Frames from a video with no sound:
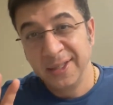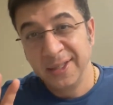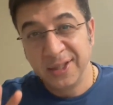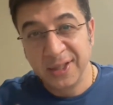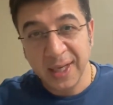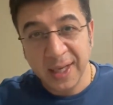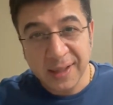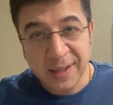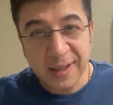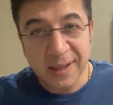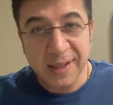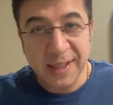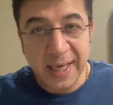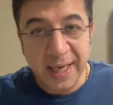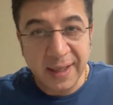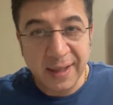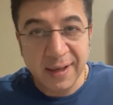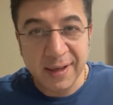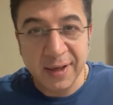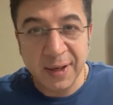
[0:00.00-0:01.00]
Just a
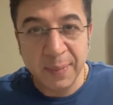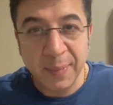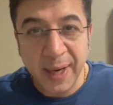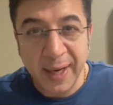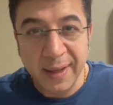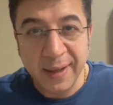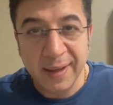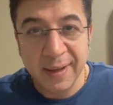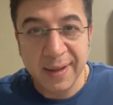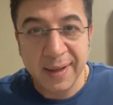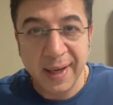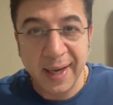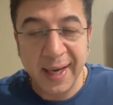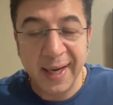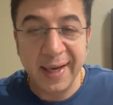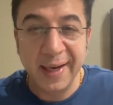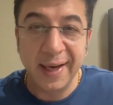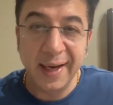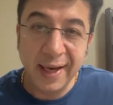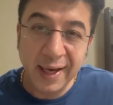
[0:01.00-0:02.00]
gentle reminder,
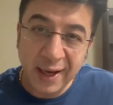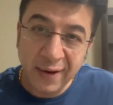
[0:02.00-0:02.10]
guys,